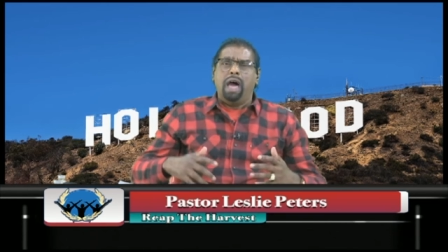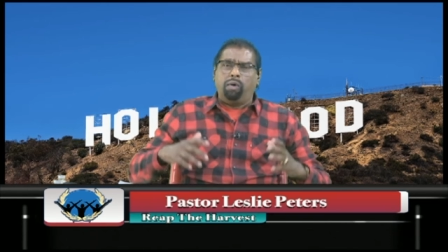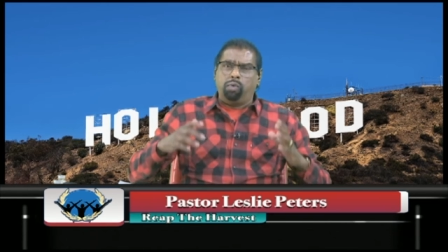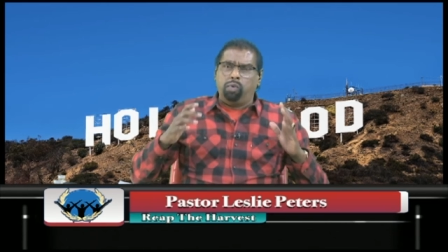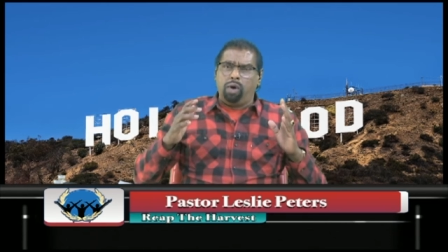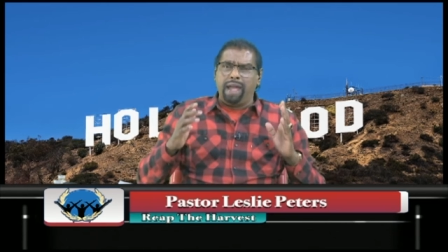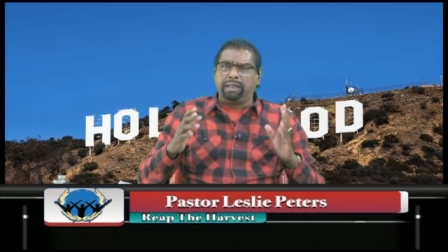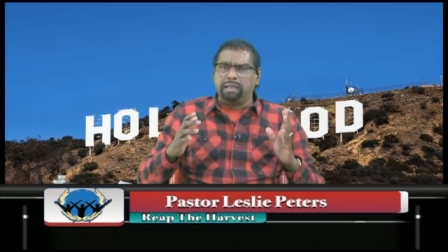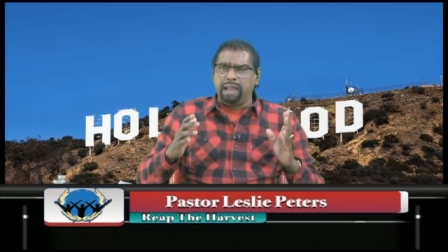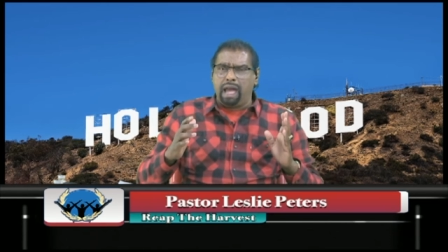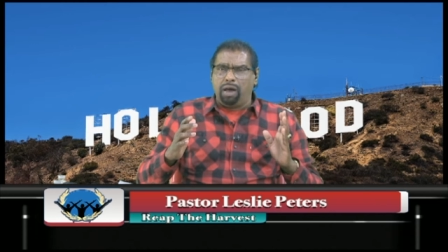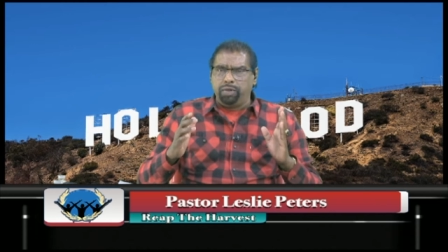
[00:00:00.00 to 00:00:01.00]
right
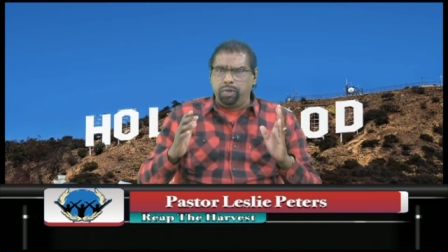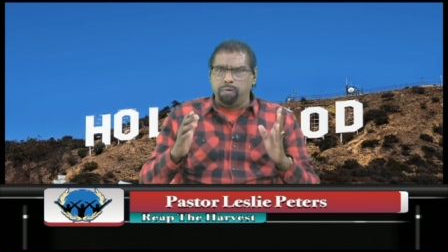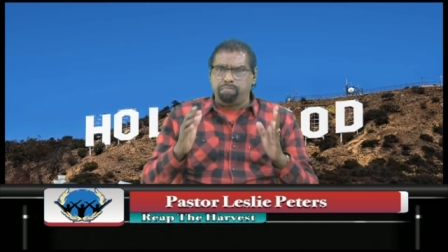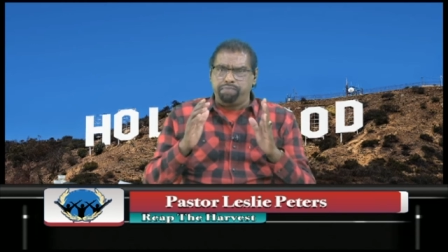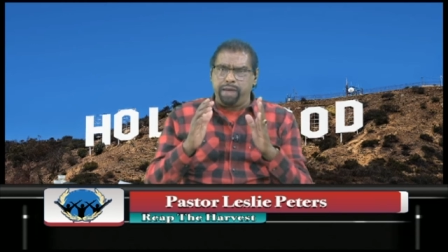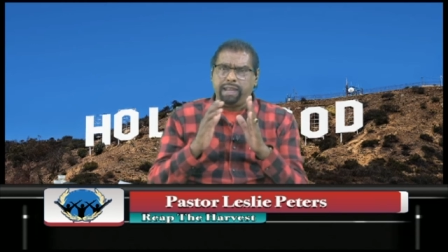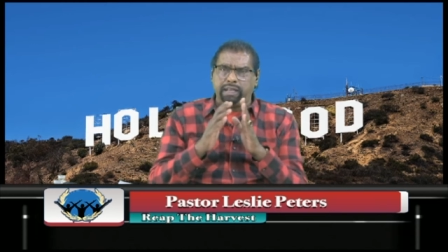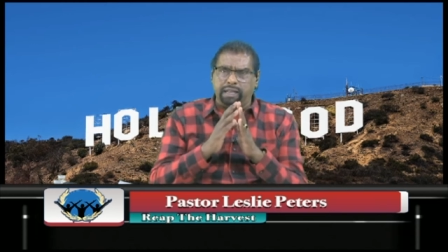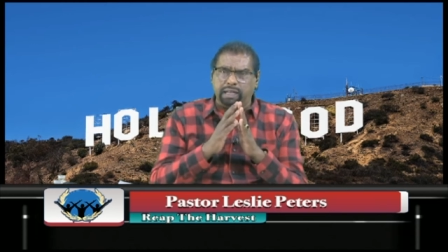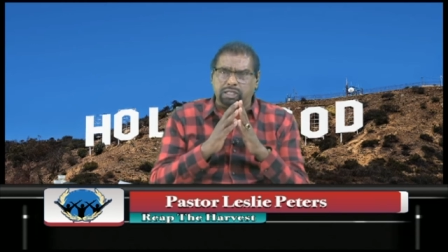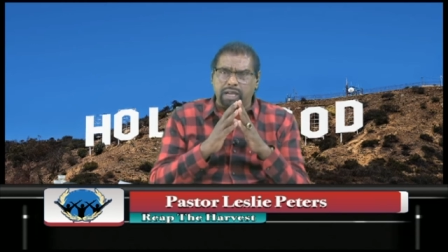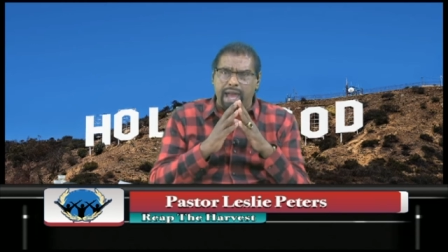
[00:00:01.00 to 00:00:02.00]
now, you panic
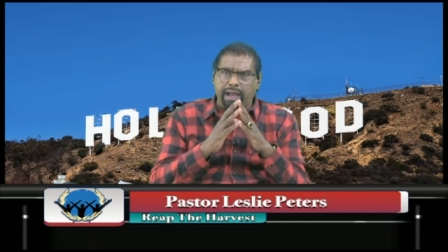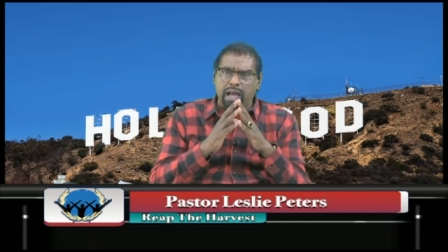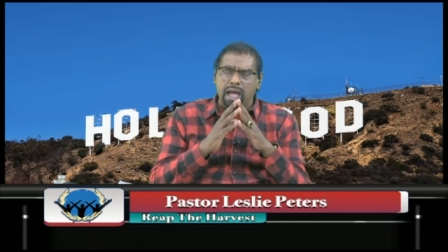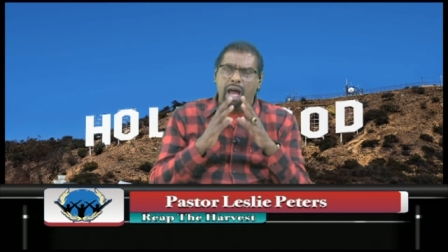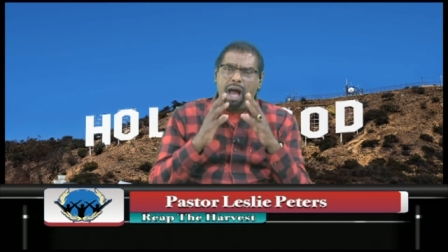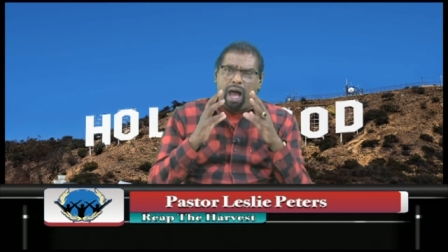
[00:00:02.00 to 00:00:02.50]
attack,